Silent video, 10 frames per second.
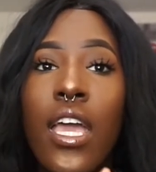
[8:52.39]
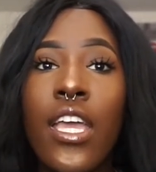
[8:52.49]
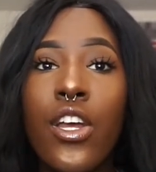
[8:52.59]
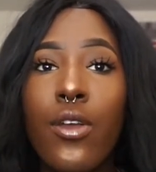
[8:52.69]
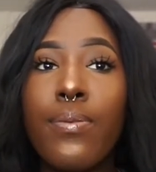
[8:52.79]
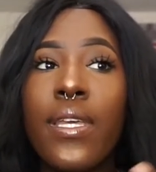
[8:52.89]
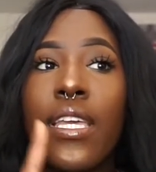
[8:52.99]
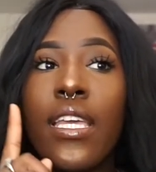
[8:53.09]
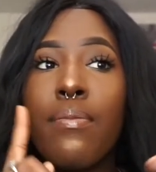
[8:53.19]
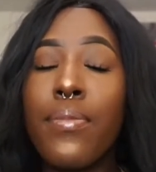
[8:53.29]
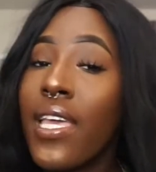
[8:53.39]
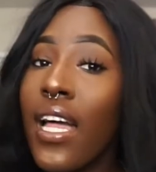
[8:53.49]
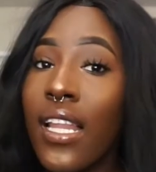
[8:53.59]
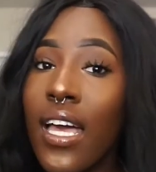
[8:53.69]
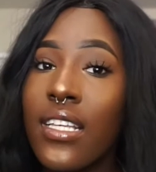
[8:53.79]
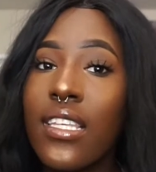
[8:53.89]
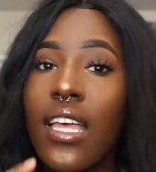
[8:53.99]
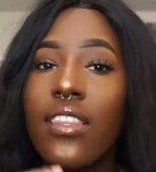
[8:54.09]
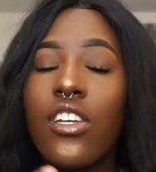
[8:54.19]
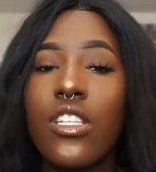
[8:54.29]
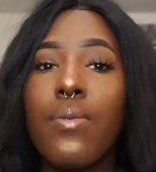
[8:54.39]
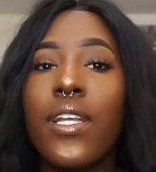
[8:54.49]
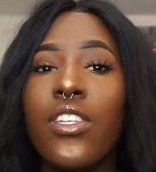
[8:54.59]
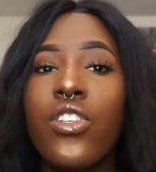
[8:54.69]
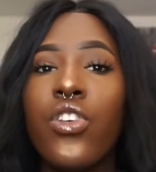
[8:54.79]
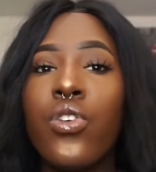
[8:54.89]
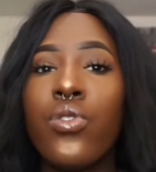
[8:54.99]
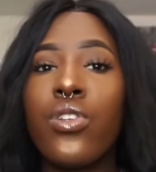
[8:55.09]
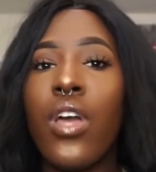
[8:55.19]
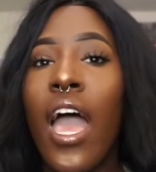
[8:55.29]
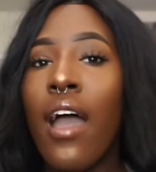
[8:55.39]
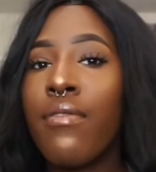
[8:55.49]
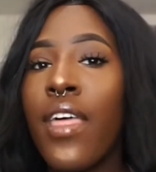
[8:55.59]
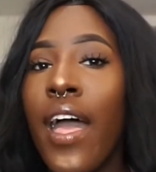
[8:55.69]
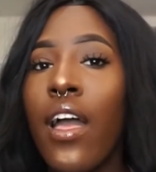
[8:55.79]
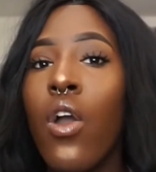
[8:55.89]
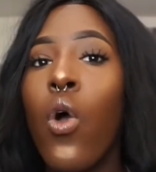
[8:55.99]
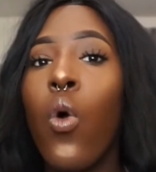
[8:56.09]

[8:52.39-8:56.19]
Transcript: NRP, BLS, they're expecting you to have that,